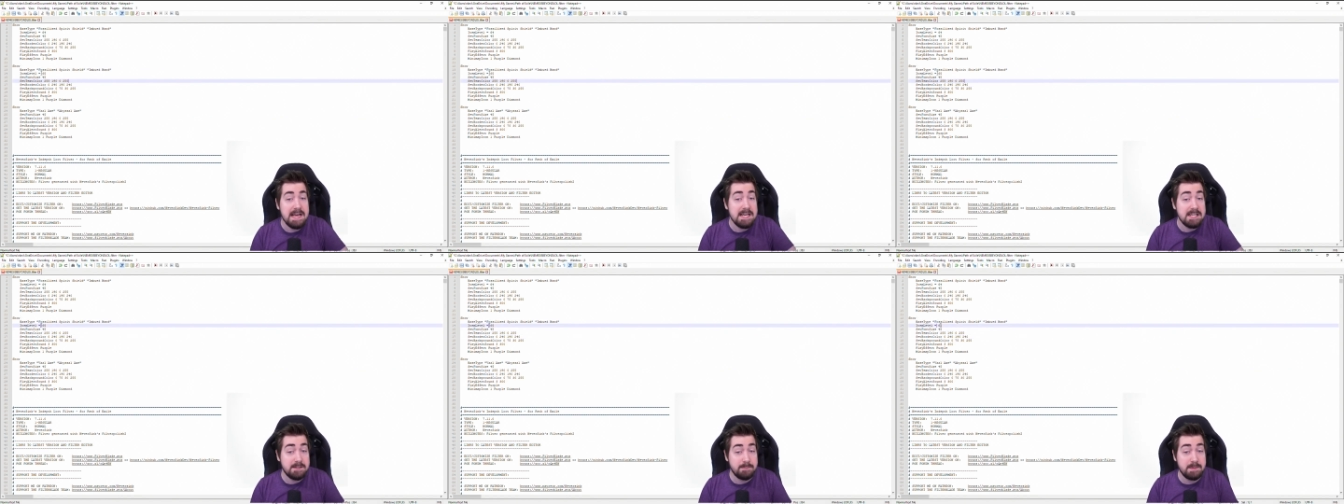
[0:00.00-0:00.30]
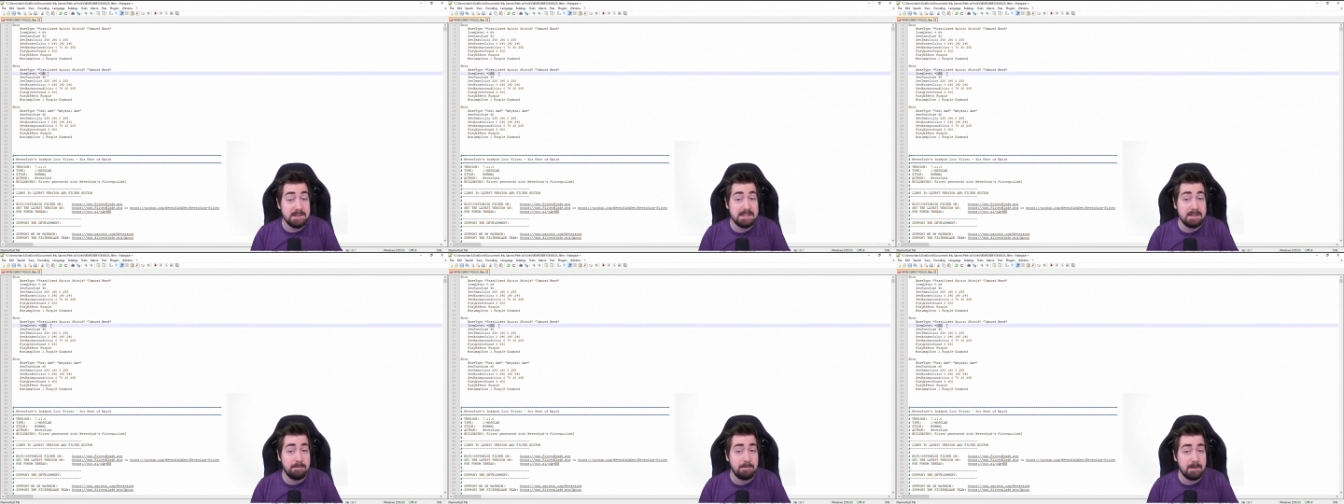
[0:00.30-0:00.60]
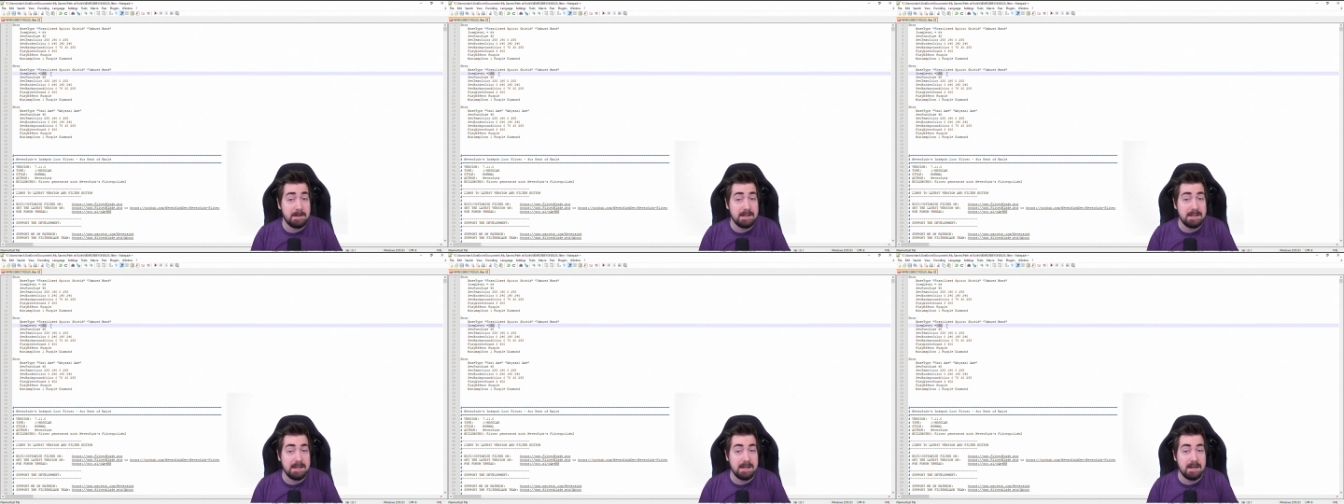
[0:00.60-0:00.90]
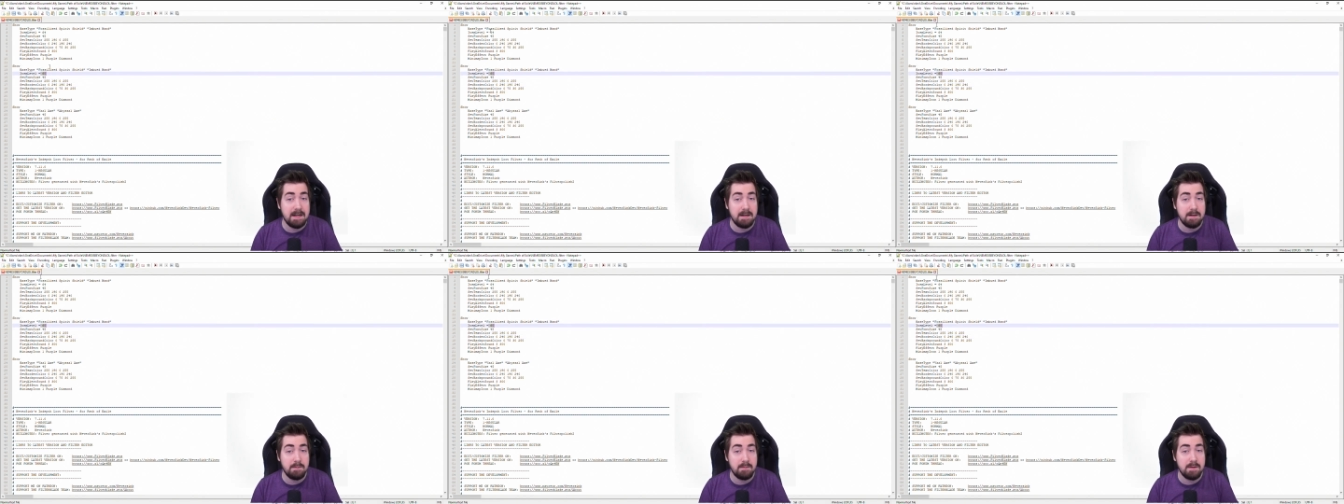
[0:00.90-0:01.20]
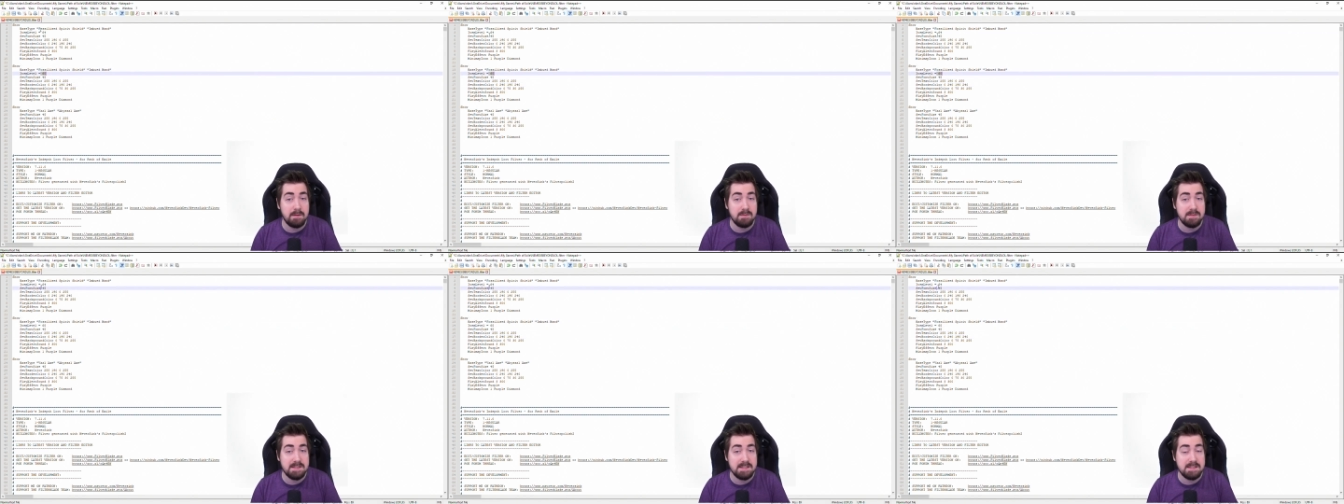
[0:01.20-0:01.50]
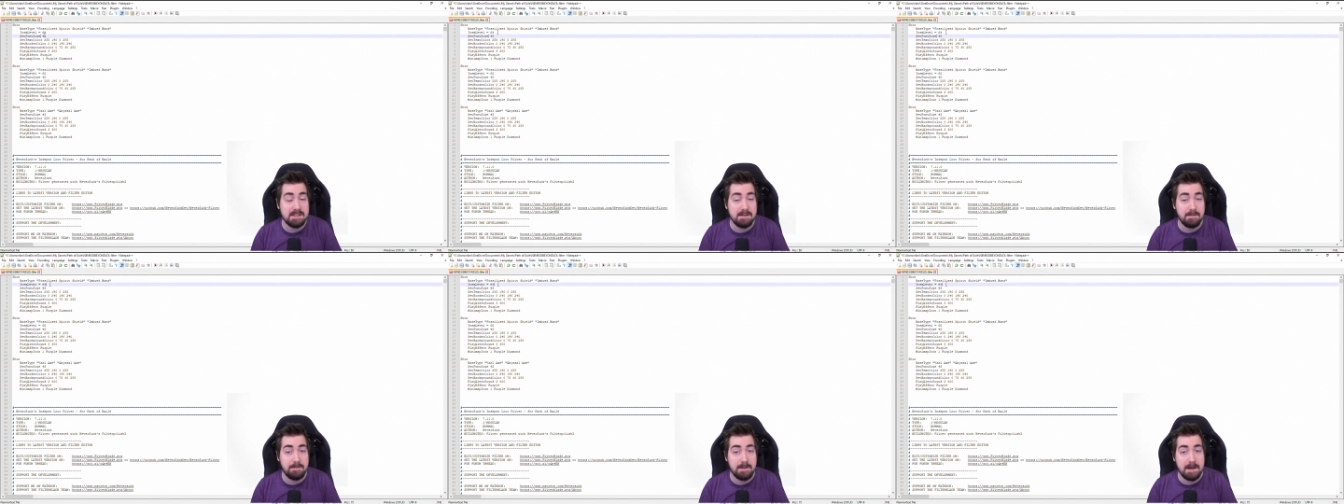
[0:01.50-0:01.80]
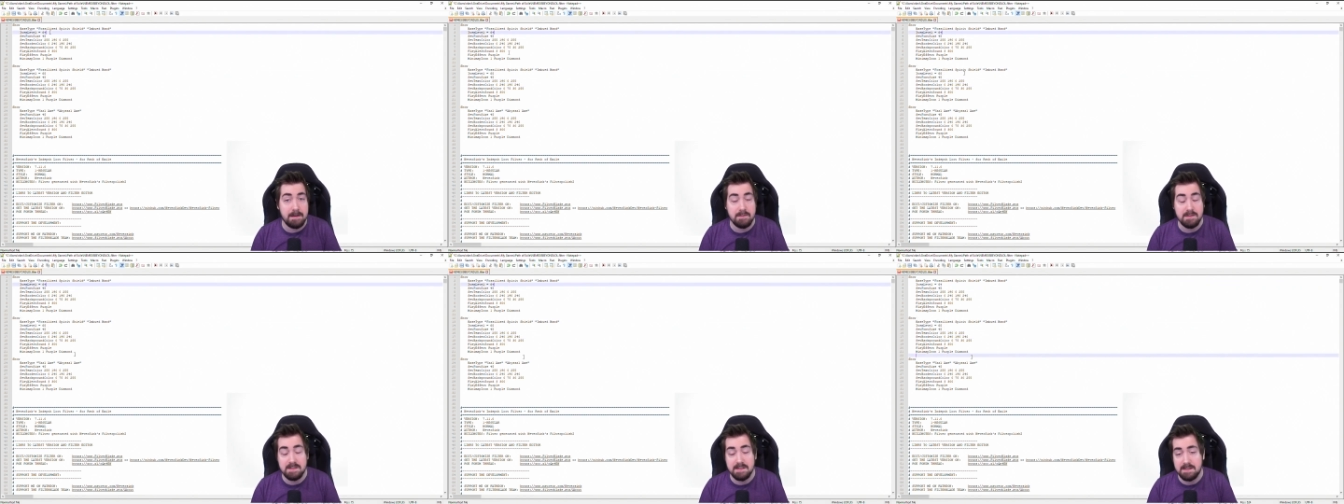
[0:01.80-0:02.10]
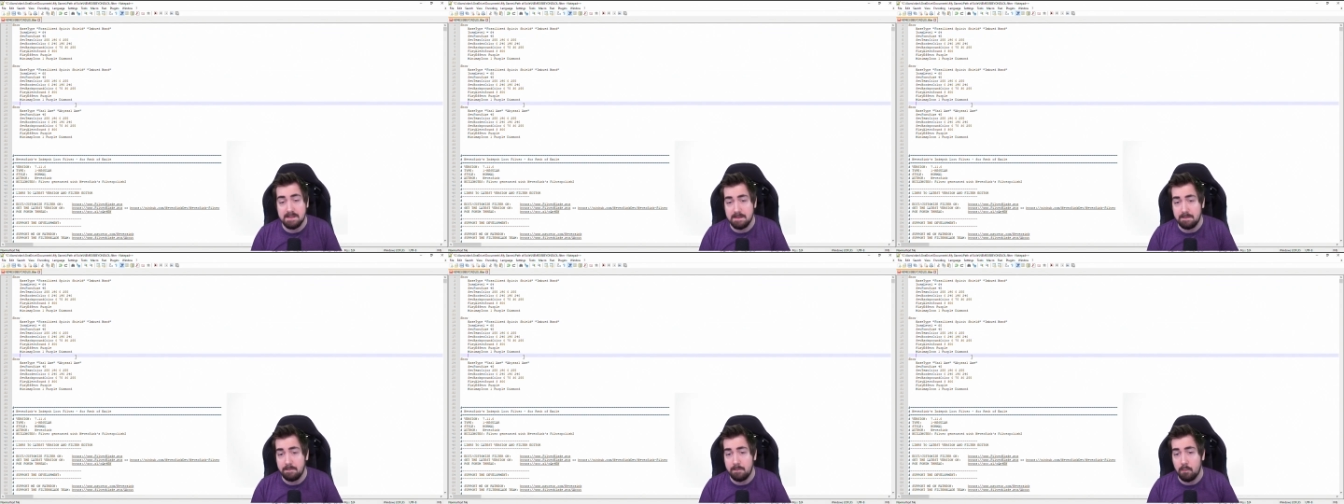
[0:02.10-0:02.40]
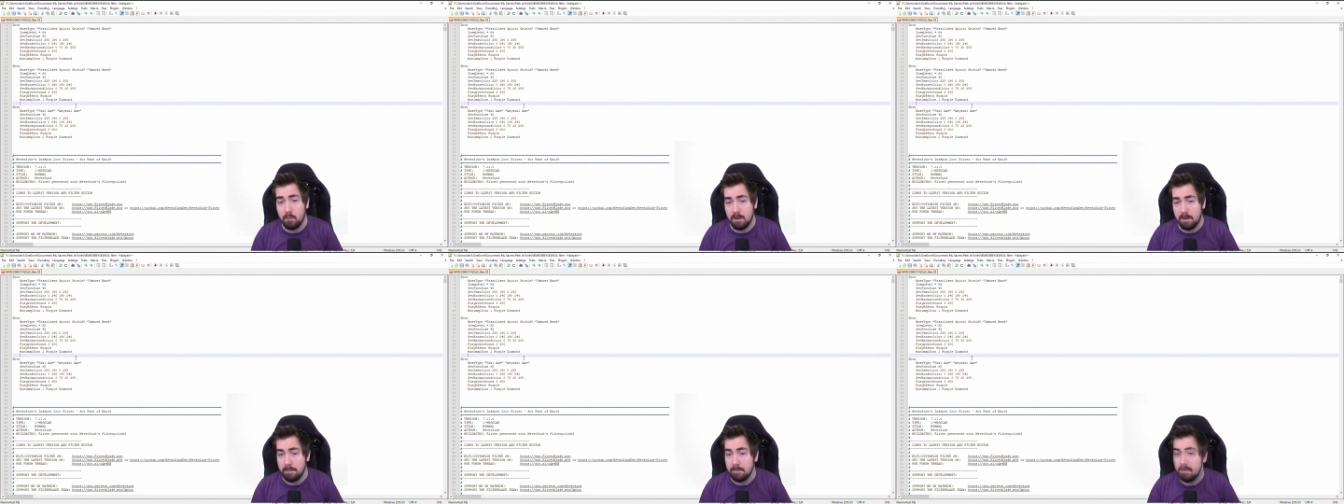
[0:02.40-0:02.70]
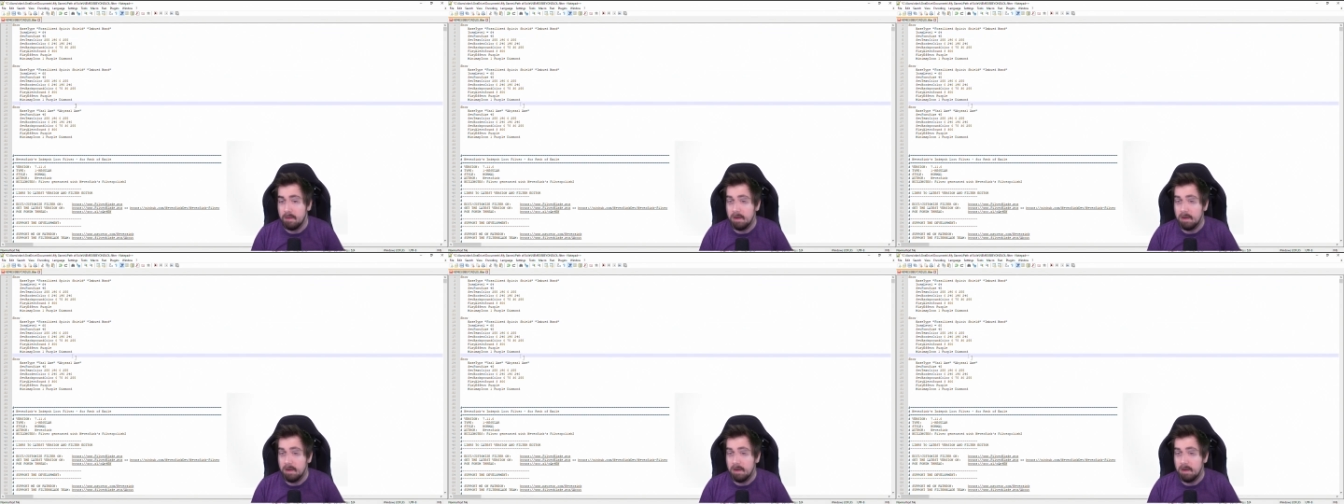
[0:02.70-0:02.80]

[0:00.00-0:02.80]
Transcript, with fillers: specifically at item level 65 and 64.